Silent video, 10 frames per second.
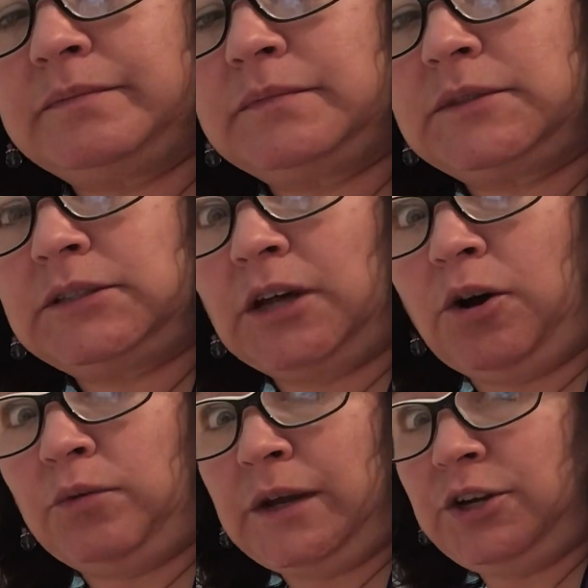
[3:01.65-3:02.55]

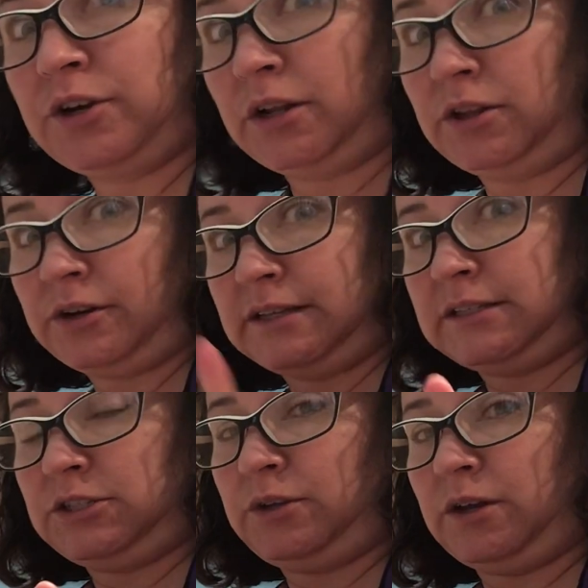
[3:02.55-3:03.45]
So, and you're going to learn this
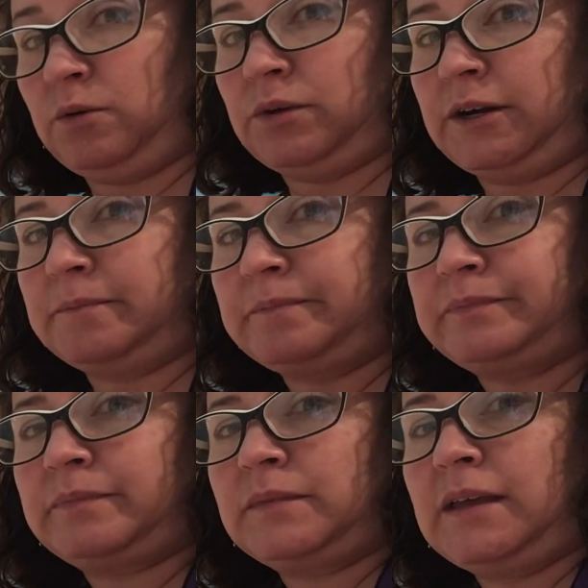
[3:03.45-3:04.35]
as you get older.
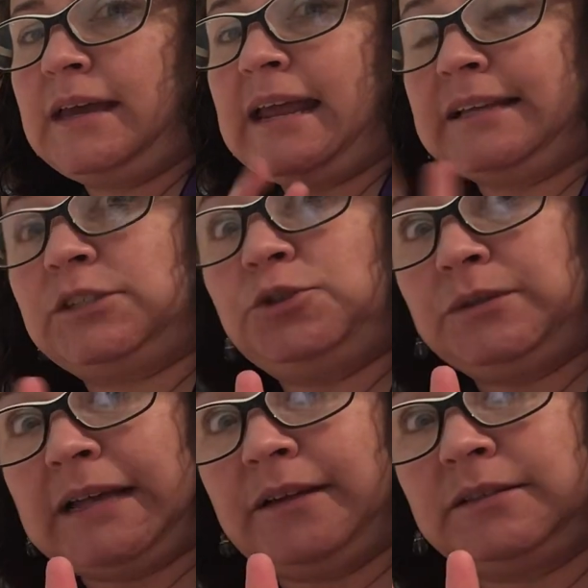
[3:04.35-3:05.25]
It has two
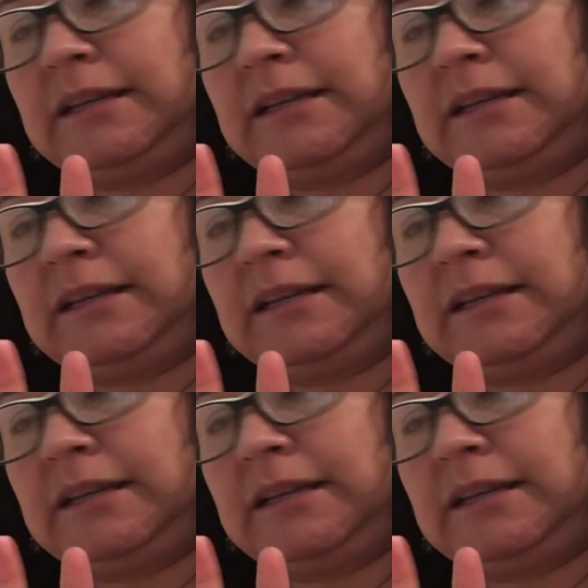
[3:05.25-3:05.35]
sounds.